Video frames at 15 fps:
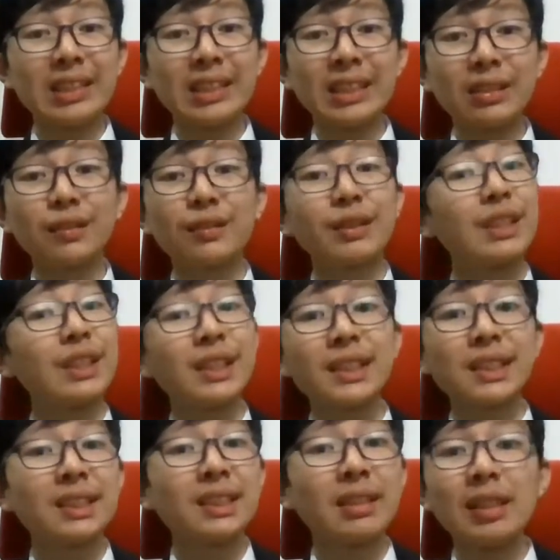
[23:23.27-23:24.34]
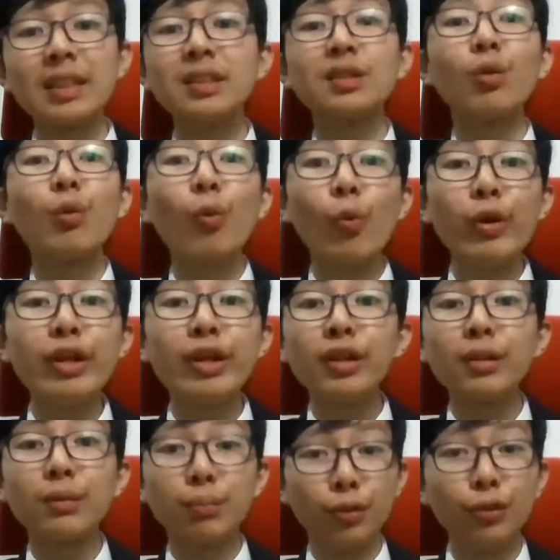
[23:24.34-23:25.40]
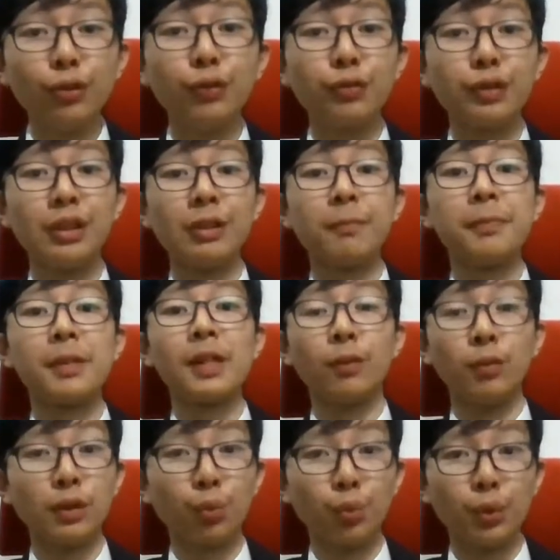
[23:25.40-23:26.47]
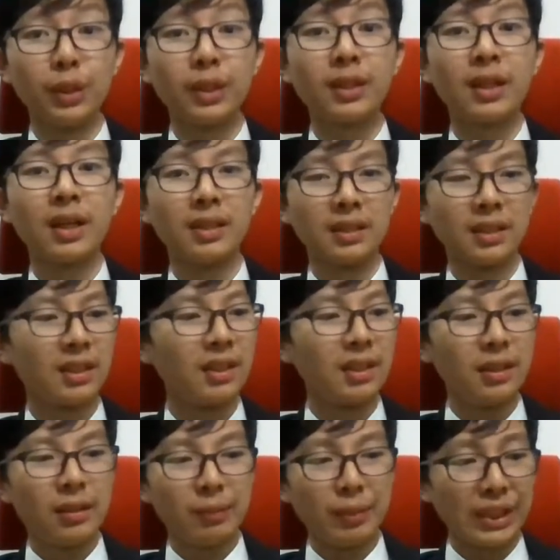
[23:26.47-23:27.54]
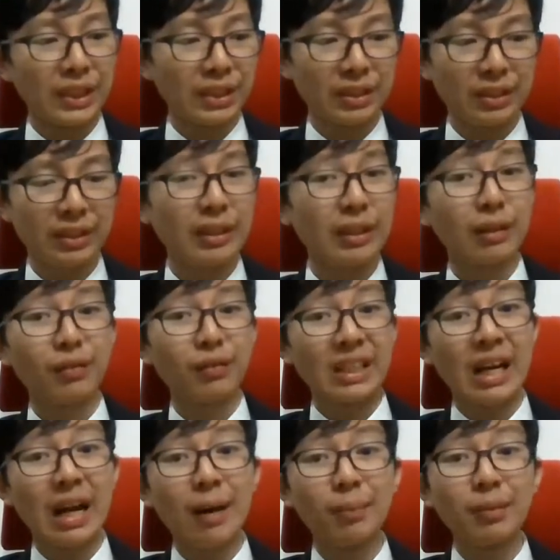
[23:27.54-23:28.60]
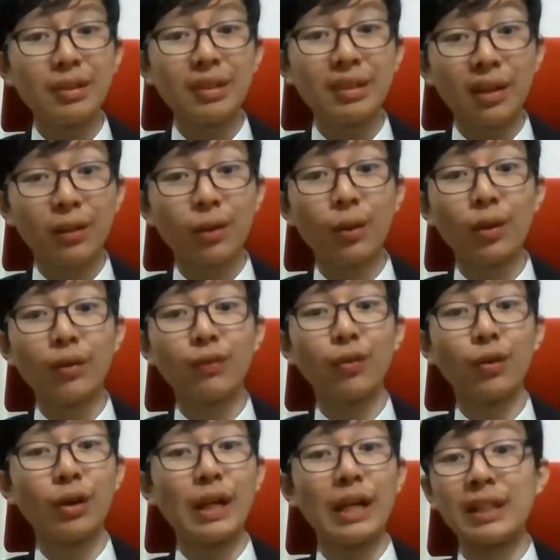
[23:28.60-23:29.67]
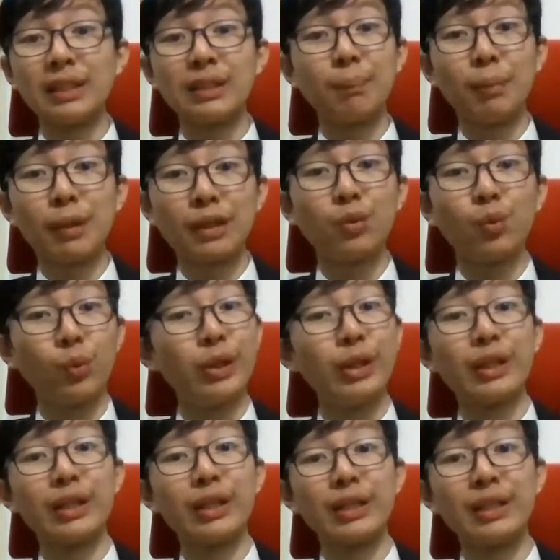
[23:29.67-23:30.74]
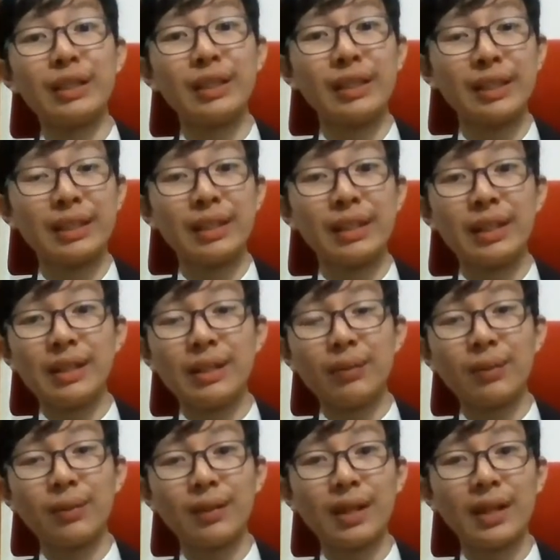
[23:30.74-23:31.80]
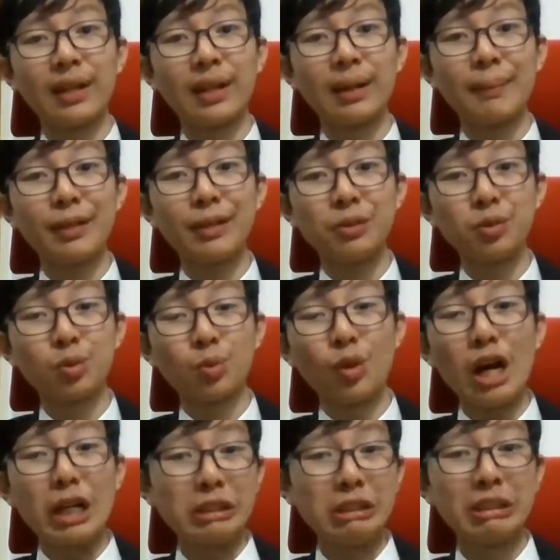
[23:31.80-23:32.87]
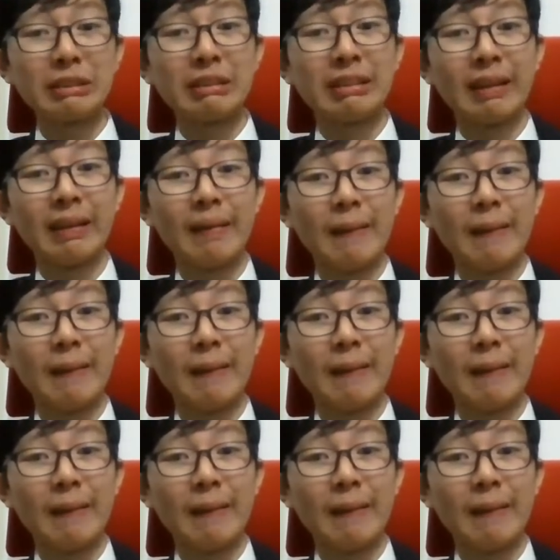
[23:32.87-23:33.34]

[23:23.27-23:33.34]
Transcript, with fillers: it just it's a weird movie with weird color because the comedy they're going for is a bit weird. Would I recommend you to watch it?